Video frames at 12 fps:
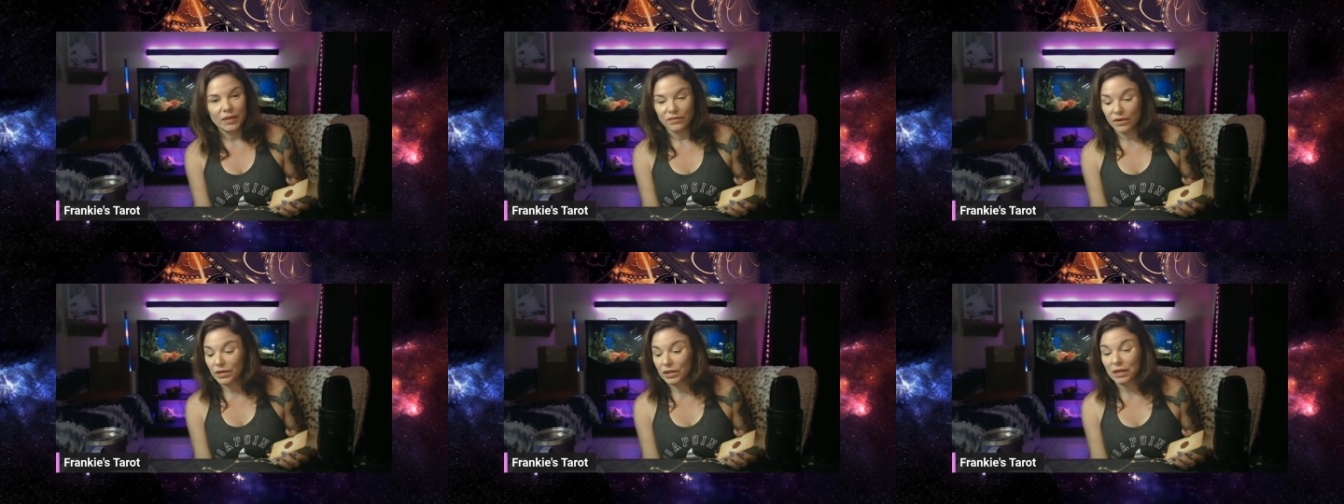
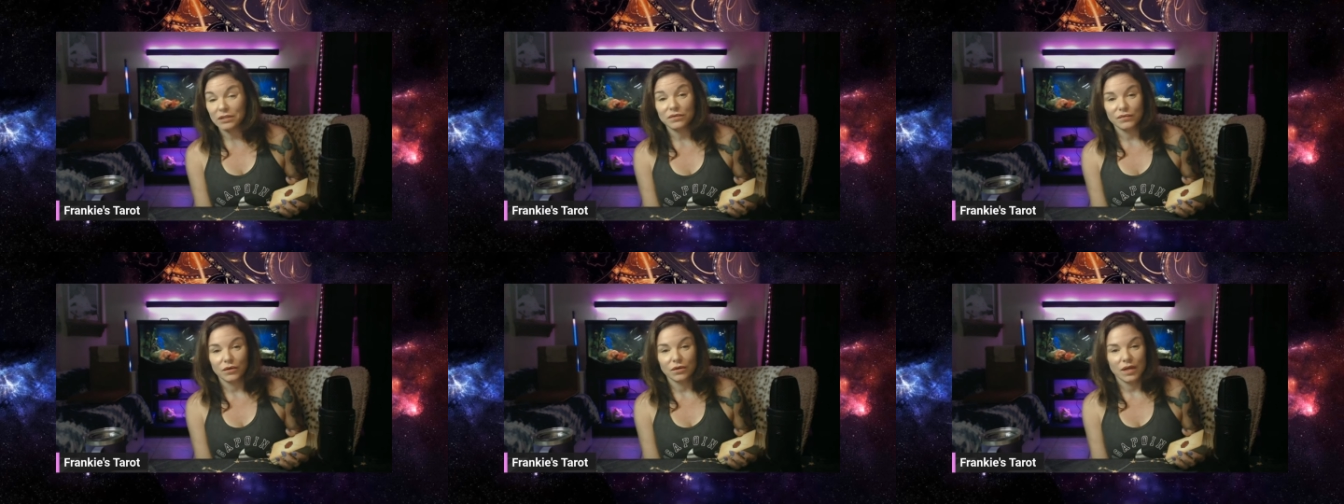very
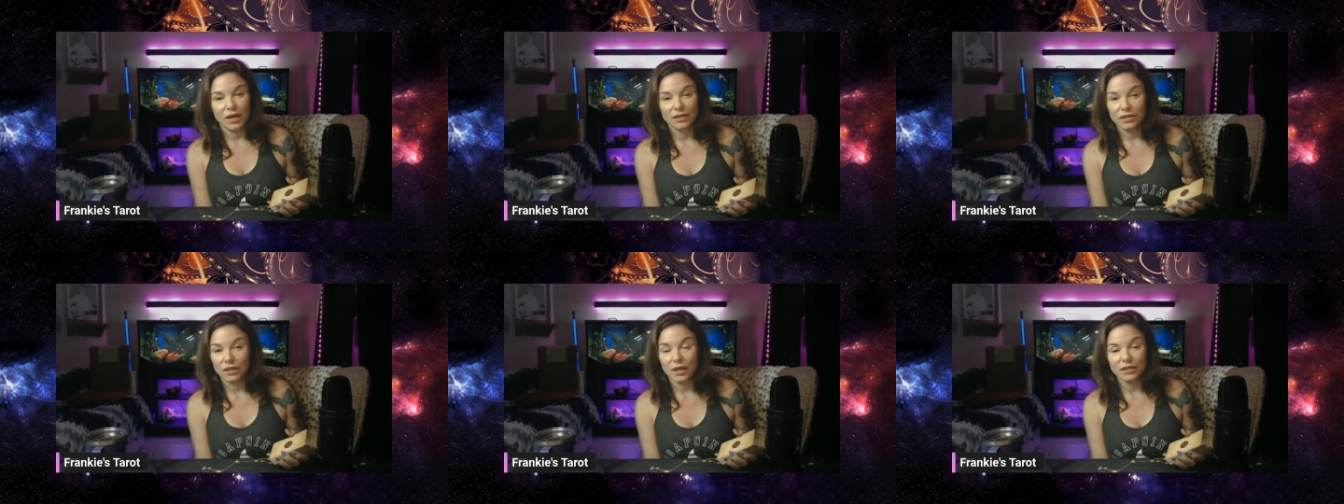lustful and
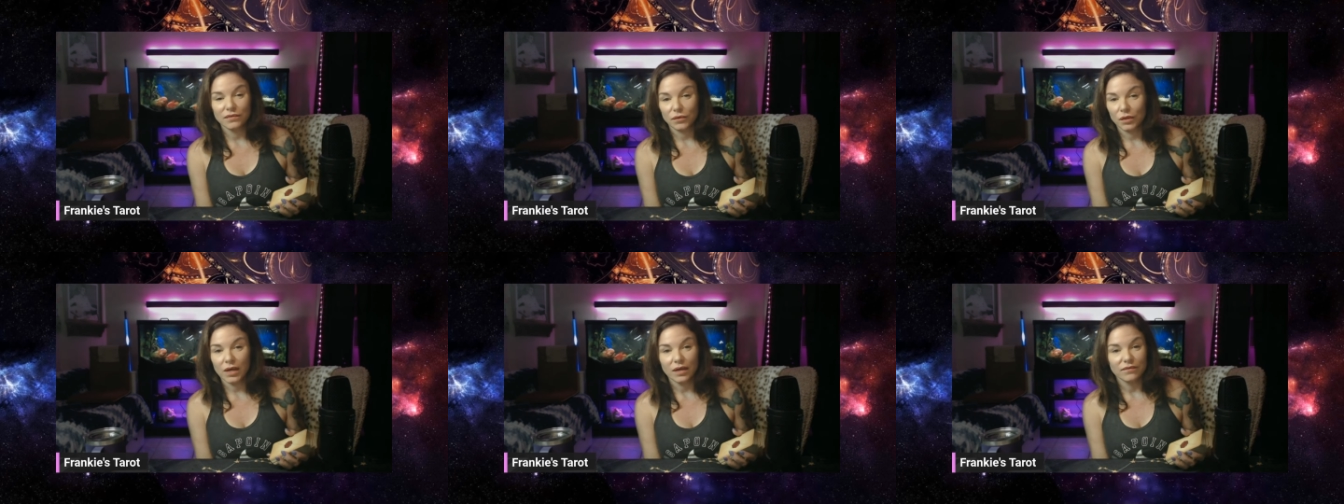has a lust for
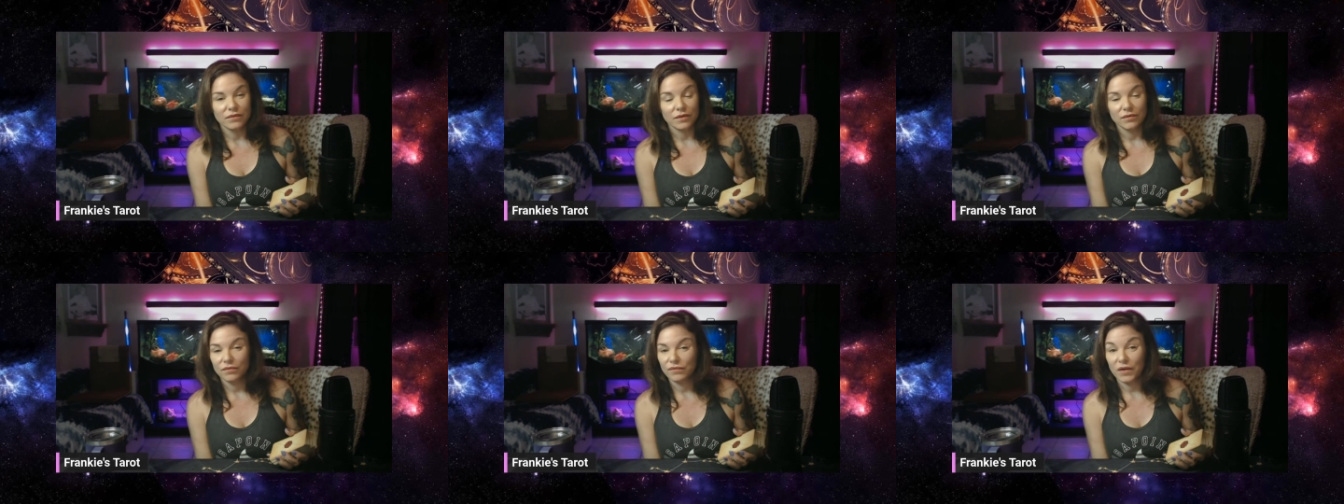life
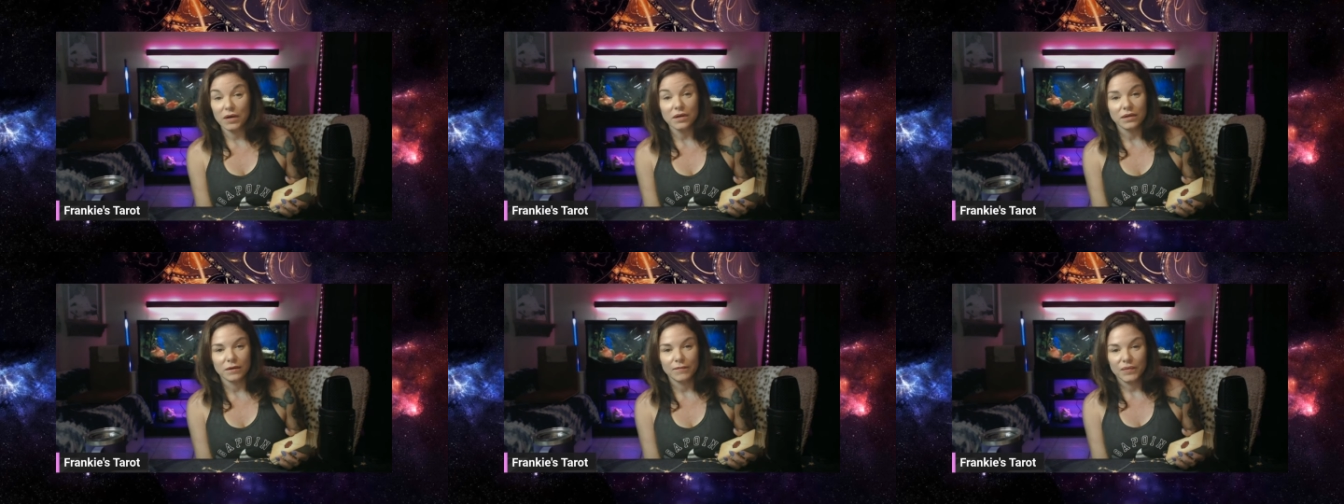and
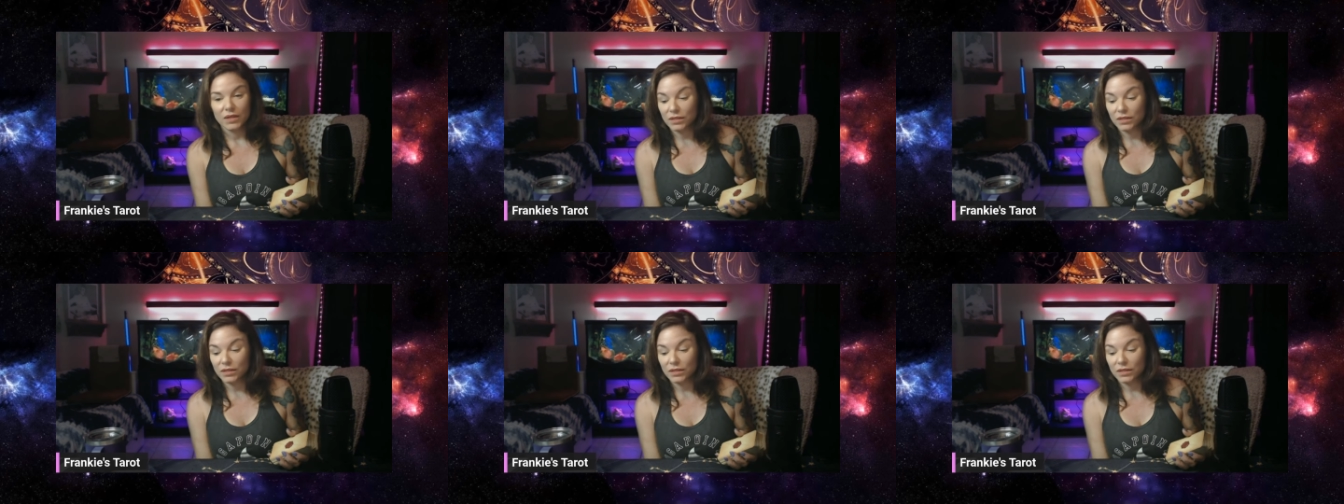fun.